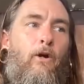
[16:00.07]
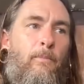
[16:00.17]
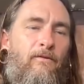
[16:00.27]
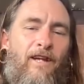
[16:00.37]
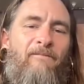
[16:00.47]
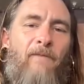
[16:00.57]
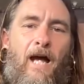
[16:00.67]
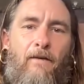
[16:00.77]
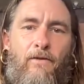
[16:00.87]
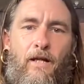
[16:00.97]
They're open for like
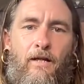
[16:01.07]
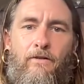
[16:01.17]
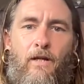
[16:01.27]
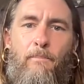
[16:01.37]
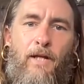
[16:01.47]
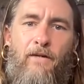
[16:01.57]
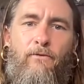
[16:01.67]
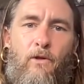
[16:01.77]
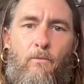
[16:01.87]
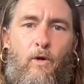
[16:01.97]
5 days. A plane
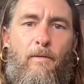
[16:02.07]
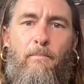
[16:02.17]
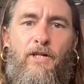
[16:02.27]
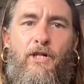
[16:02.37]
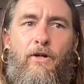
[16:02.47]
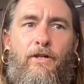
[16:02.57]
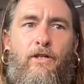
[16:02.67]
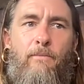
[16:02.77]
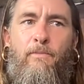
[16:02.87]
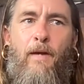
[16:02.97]
full of Mormon missionaries
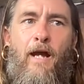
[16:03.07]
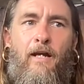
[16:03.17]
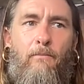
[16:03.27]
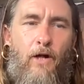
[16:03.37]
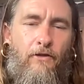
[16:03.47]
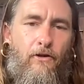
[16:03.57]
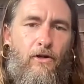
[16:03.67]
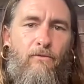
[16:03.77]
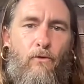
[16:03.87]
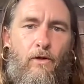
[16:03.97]
comes back and brought
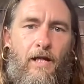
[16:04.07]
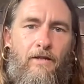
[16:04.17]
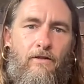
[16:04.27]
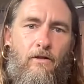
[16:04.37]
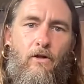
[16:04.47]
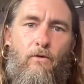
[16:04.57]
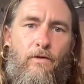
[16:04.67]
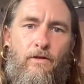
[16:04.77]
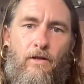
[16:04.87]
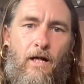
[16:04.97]
34 cases of
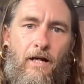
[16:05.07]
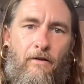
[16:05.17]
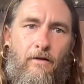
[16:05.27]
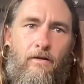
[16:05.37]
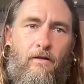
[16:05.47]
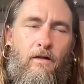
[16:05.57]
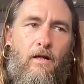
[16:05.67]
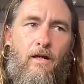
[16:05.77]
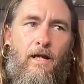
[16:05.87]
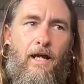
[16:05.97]
COVID to the island.
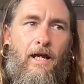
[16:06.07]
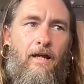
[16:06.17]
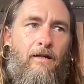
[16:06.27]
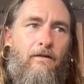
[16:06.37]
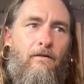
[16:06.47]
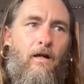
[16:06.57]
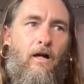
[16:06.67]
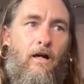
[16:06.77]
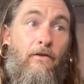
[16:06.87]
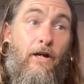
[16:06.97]
And
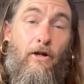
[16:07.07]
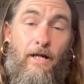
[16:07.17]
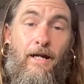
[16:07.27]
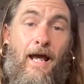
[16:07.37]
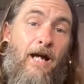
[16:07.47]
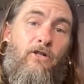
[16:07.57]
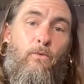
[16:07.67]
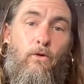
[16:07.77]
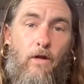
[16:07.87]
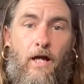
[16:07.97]
they're in
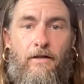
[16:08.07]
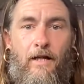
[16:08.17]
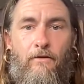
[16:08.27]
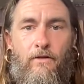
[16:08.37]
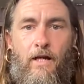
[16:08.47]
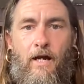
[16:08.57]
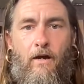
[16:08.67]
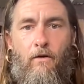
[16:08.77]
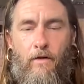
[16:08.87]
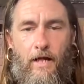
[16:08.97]
actual lockdowns
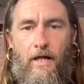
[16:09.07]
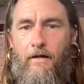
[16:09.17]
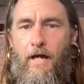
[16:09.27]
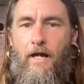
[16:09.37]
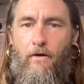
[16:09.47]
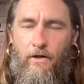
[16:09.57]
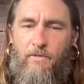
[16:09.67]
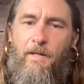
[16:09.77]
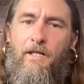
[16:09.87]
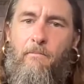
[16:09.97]
now, and I don't
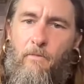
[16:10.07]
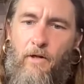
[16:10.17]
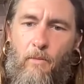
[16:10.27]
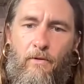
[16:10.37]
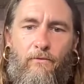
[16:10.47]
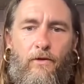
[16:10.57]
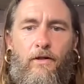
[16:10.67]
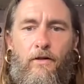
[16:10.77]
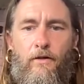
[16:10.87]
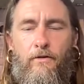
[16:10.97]
expect them to be open for a
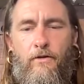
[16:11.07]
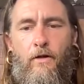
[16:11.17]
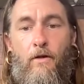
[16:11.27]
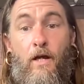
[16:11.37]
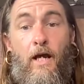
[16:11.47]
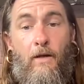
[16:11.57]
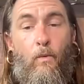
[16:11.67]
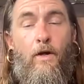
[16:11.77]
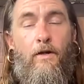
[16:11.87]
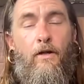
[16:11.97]
year. So I'd
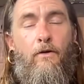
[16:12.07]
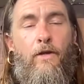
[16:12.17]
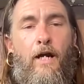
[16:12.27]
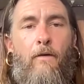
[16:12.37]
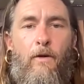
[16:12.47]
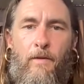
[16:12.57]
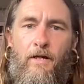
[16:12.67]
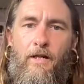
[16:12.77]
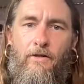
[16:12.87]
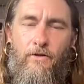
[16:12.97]
wanted to go there. It would have been
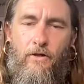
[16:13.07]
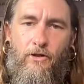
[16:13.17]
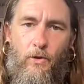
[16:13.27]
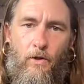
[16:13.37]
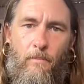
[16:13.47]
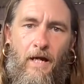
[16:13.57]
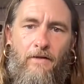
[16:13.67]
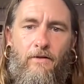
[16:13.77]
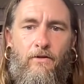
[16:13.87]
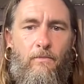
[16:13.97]
an easier, shorter
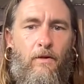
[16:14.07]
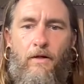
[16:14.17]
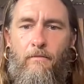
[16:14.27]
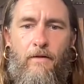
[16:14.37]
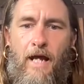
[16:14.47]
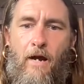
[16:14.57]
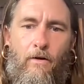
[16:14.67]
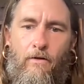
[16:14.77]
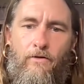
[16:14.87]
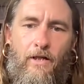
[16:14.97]
passage, but now
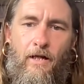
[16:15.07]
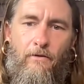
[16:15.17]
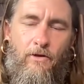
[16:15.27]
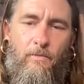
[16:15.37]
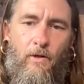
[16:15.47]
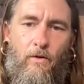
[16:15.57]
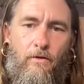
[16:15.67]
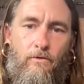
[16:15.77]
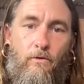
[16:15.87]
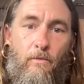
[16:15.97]
it looks like I'll just be going to
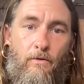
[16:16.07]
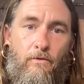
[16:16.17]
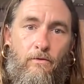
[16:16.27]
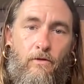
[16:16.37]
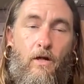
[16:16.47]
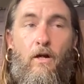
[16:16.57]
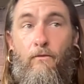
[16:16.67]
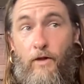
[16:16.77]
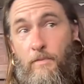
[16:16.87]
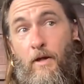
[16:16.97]
the Tuamotus.
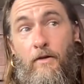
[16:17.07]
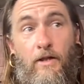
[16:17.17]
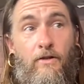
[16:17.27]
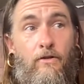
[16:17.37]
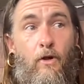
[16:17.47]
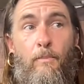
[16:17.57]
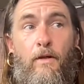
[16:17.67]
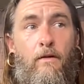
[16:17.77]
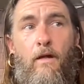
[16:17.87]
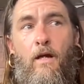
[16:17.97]
French Polynesia is
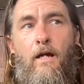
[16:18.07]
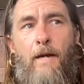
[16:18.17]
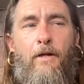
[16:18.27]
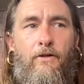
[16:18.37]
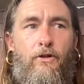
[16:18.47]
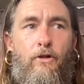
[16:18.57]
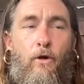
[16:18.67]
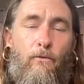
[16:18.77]
open. I'm not sure.